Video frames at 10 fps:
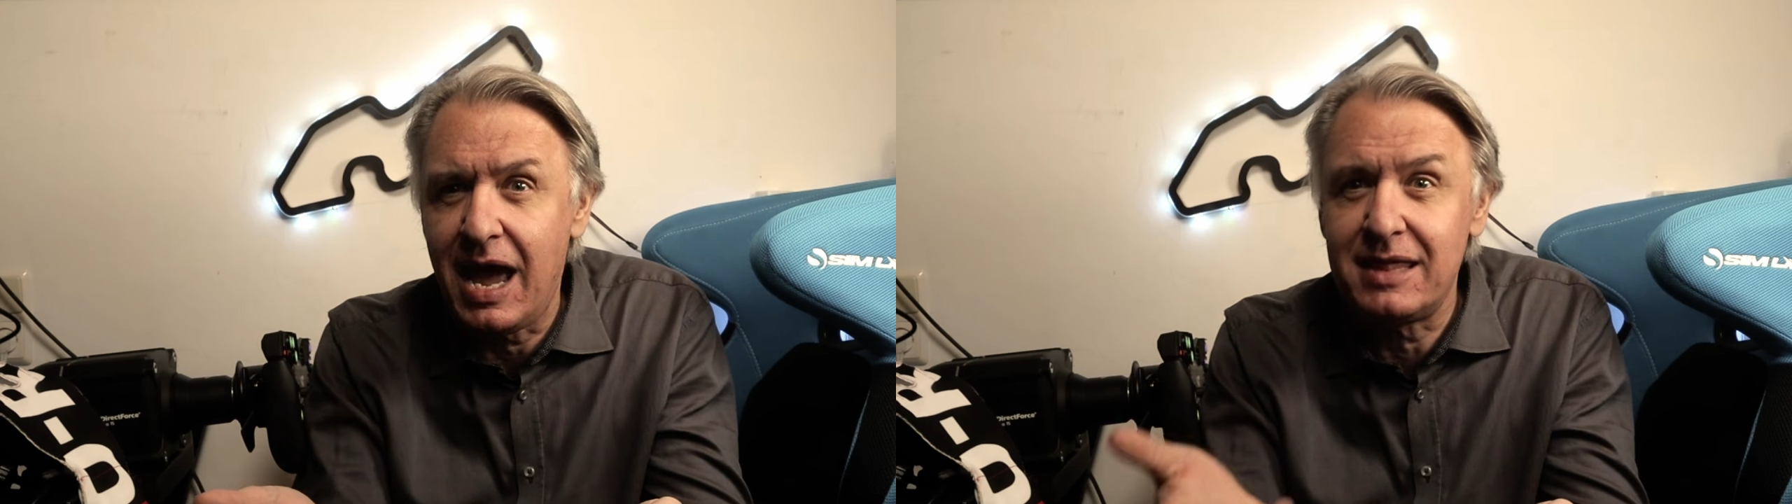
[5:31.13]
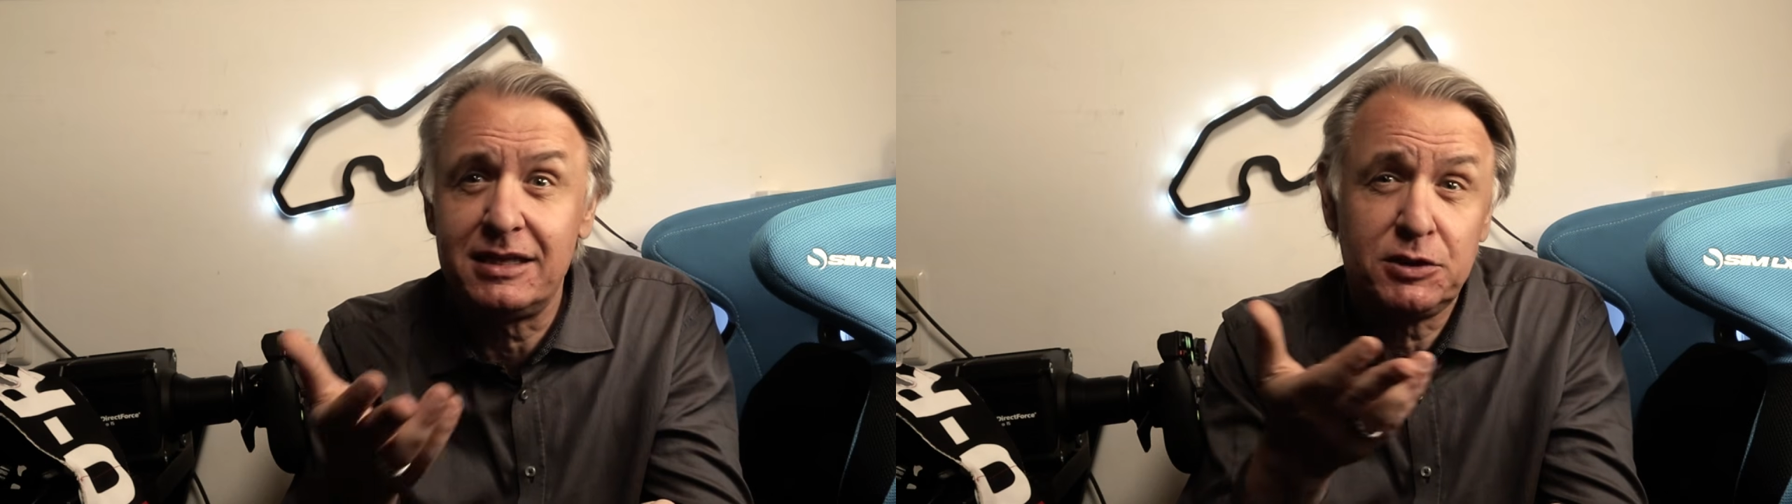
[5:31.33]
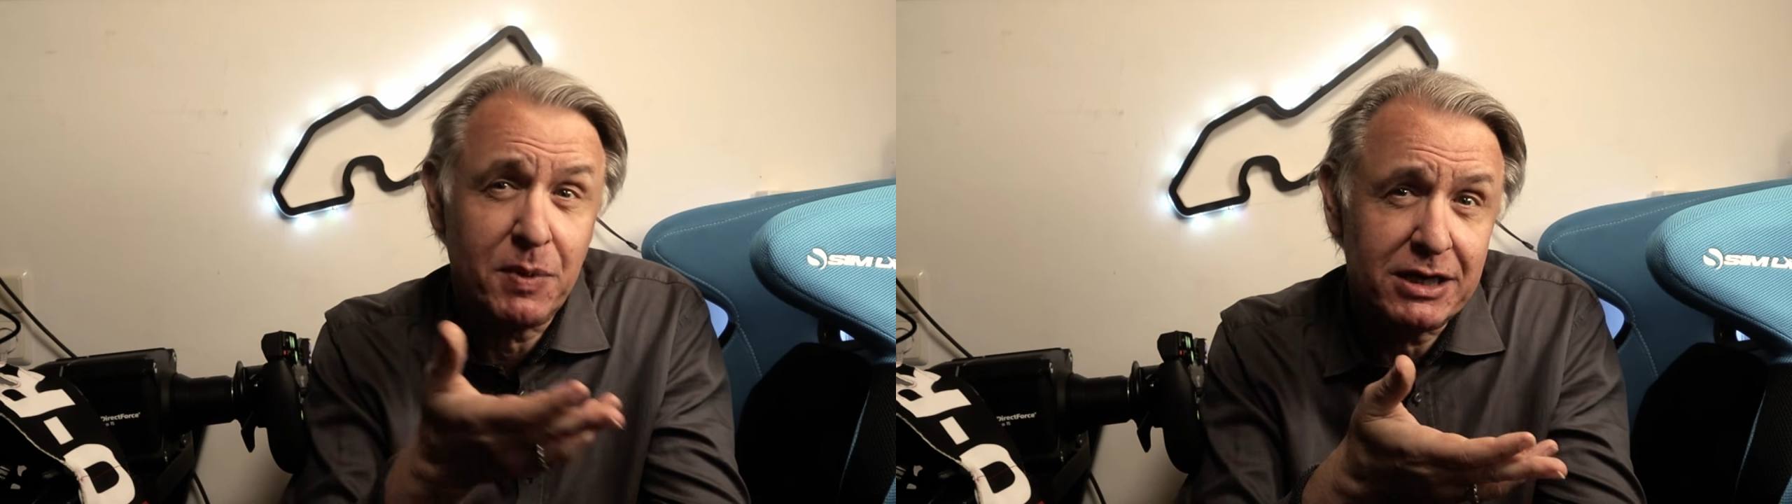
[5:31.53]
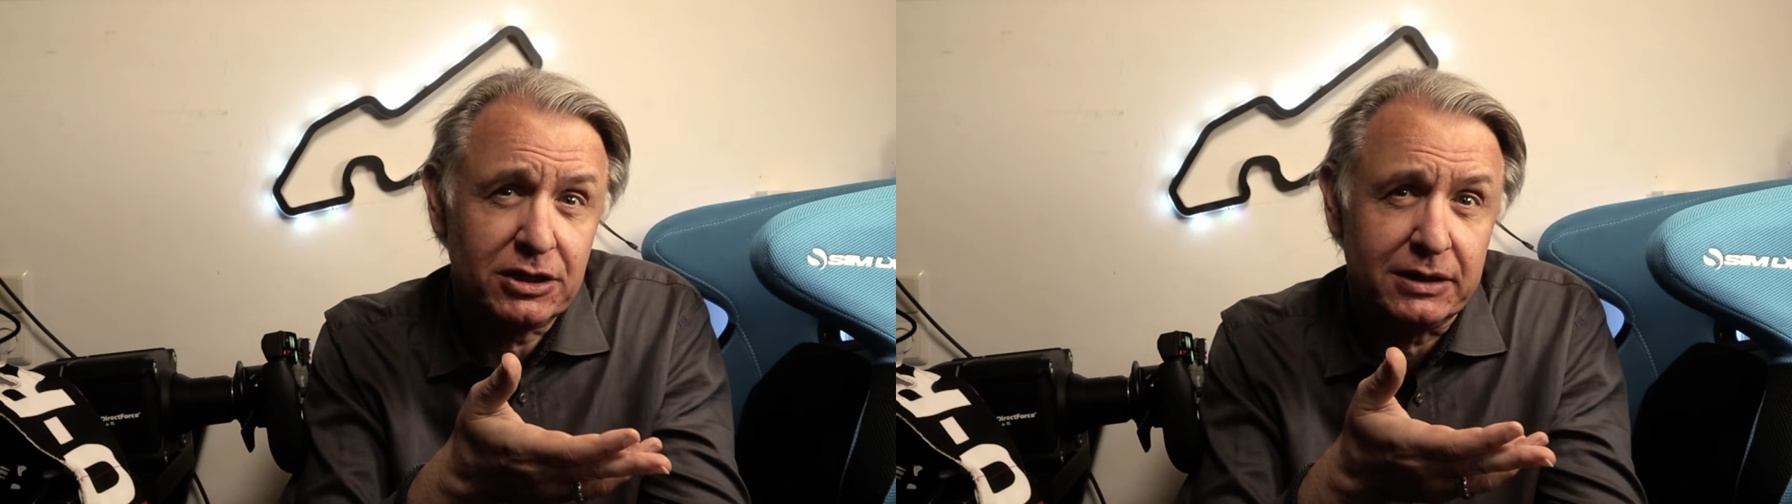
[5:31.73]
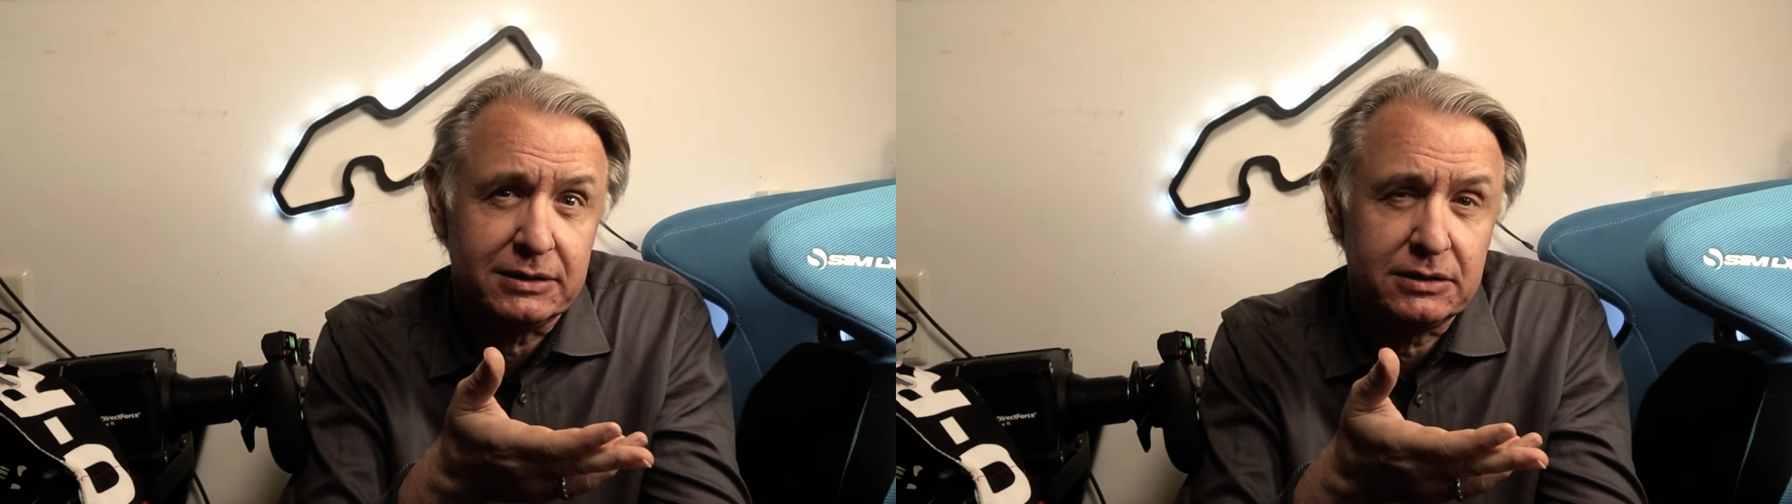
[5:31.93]
and the
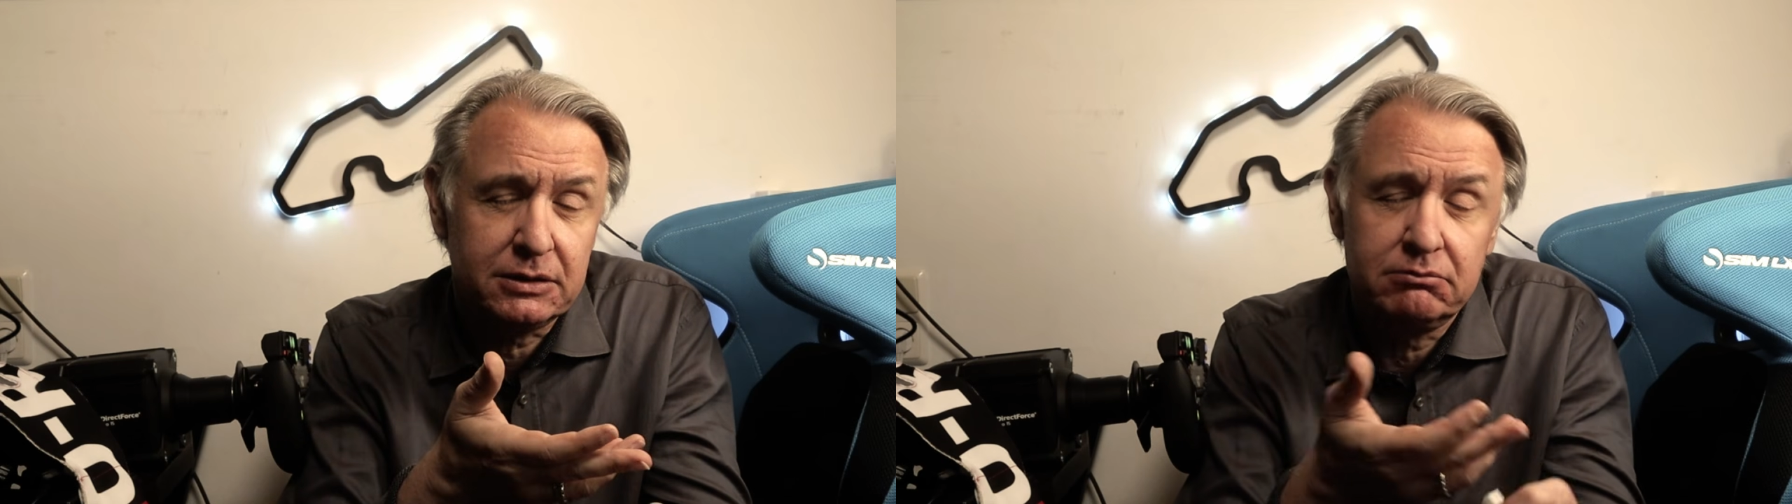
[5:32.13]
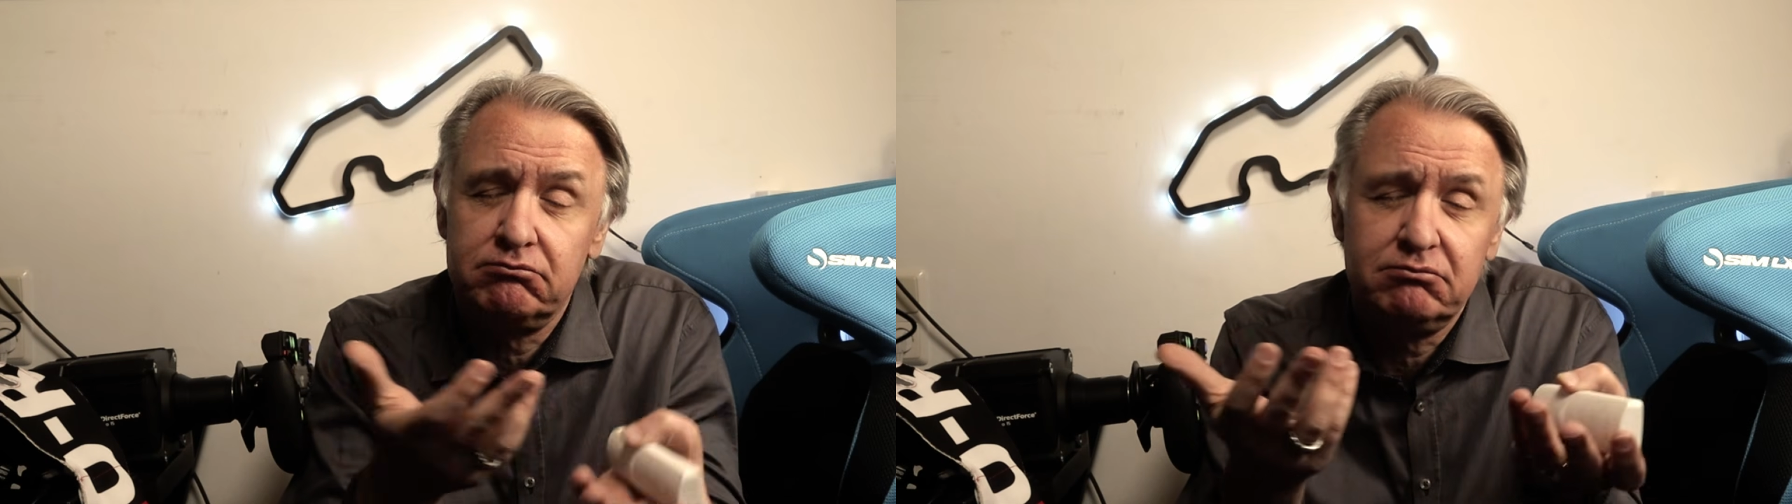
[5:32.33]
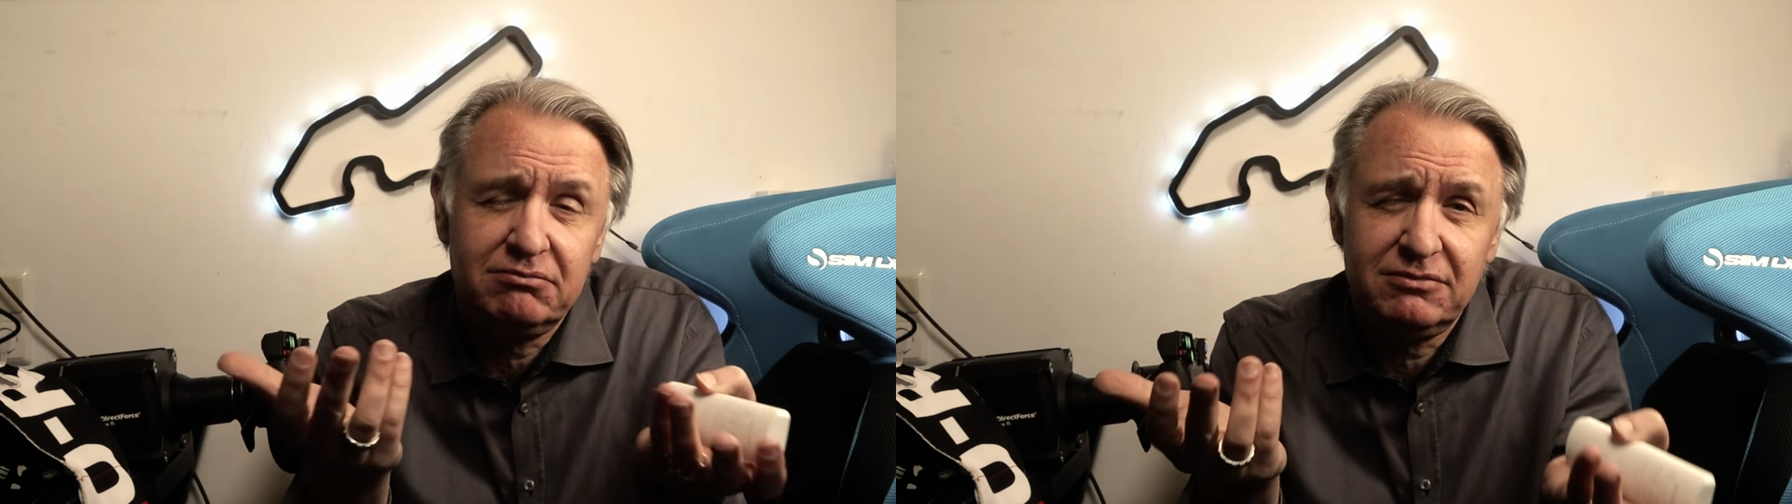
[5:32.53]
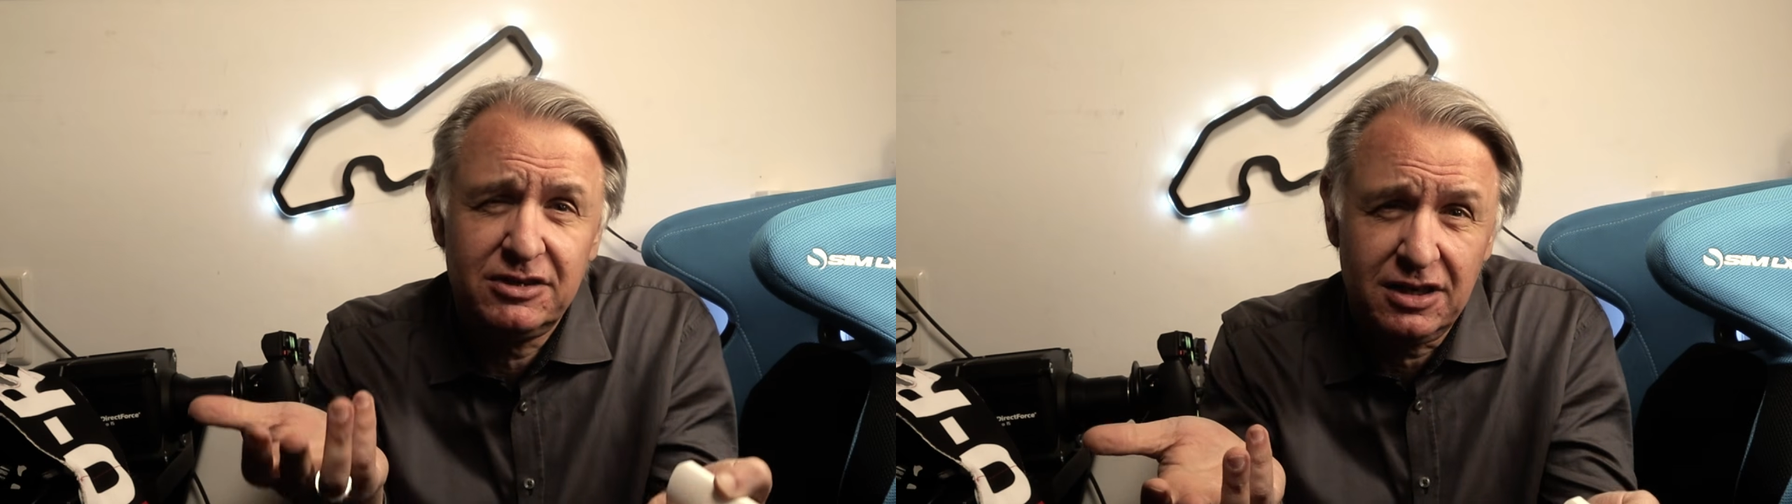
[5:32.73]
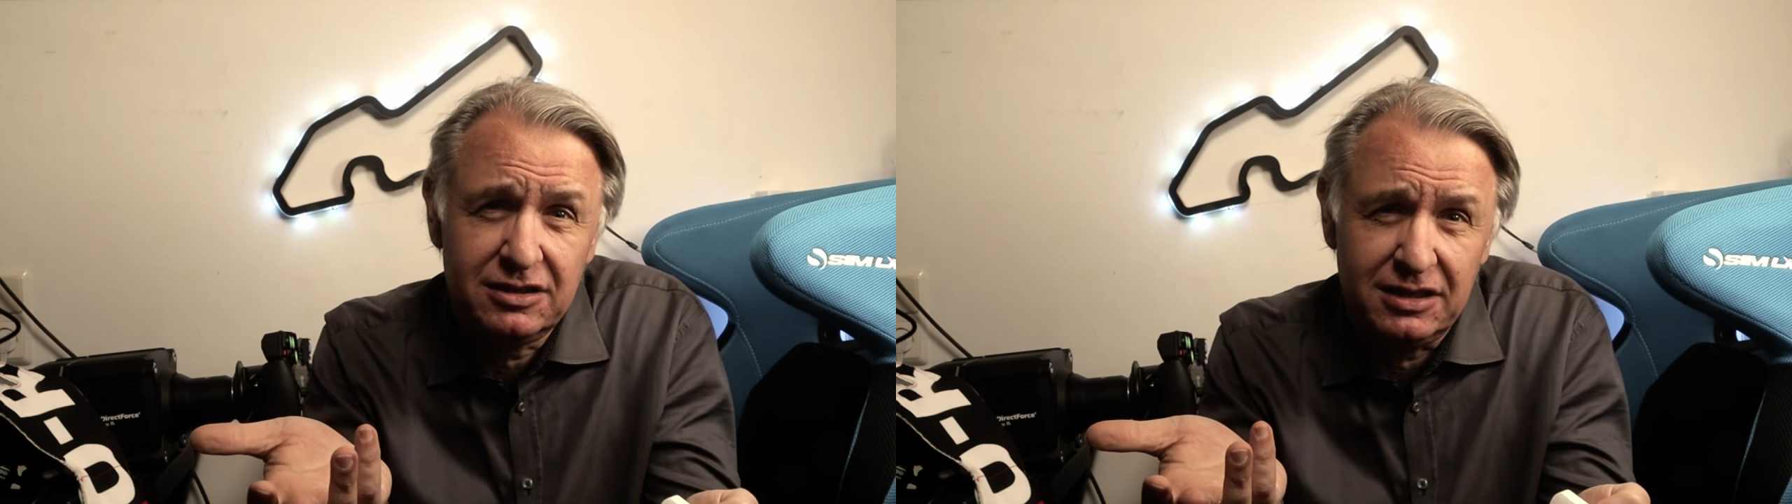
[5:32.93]
specialists.
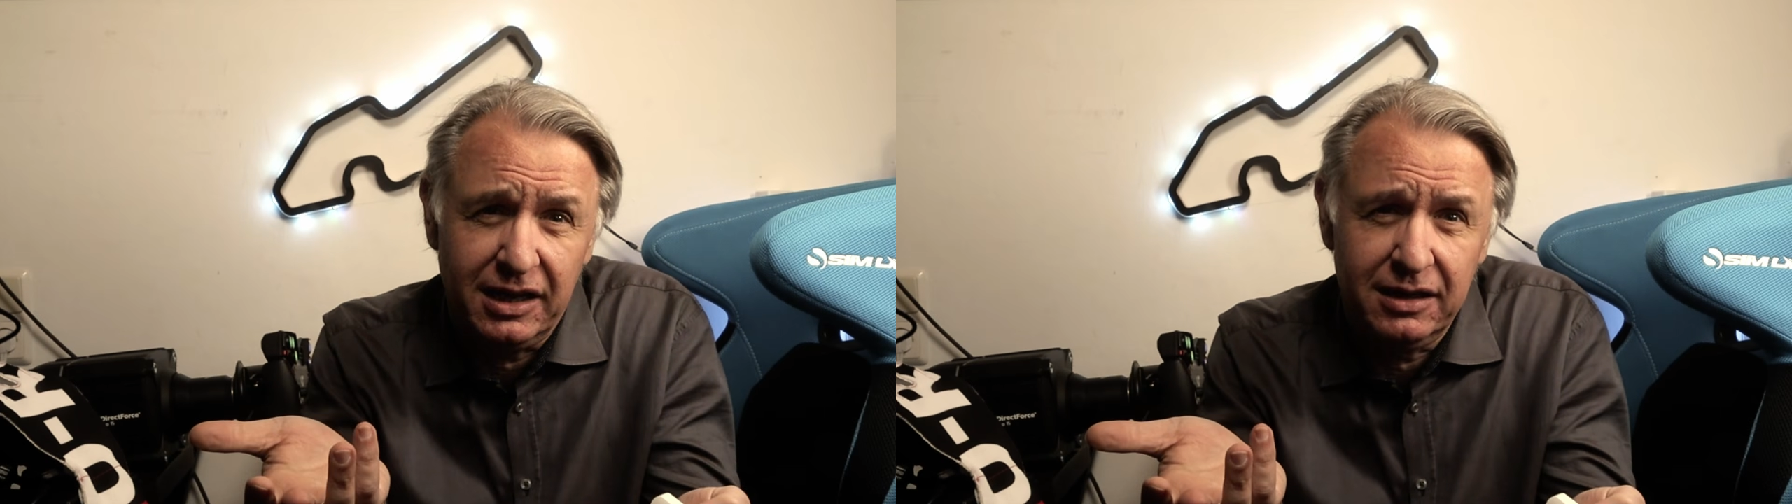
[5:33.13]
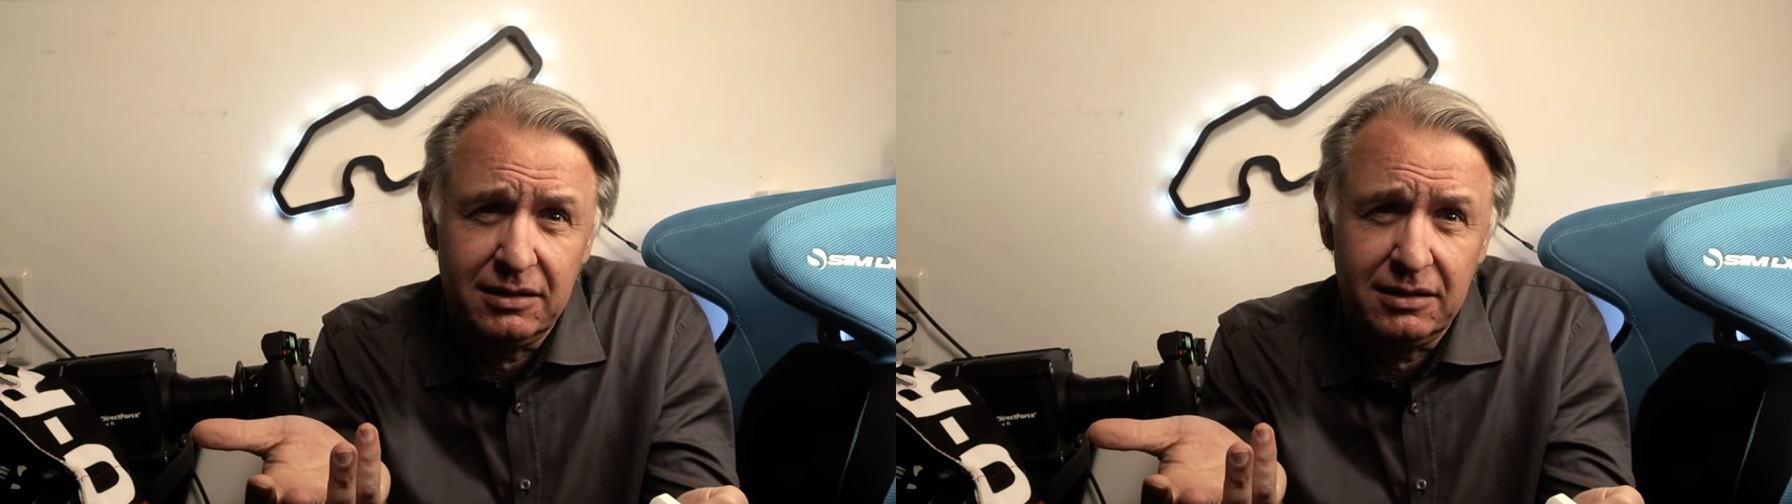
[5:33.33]
Just saying.